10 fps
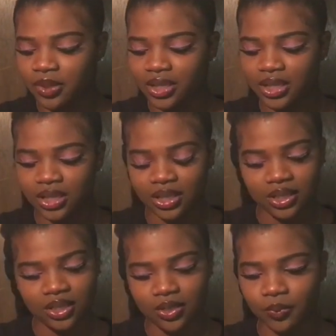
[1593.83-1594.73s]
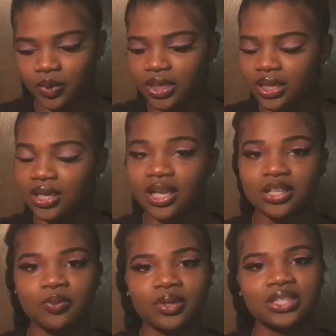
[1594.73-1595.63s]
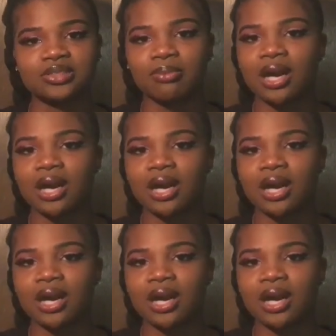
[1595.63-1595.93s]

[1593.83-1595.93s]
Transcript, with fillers: when he reconnected with his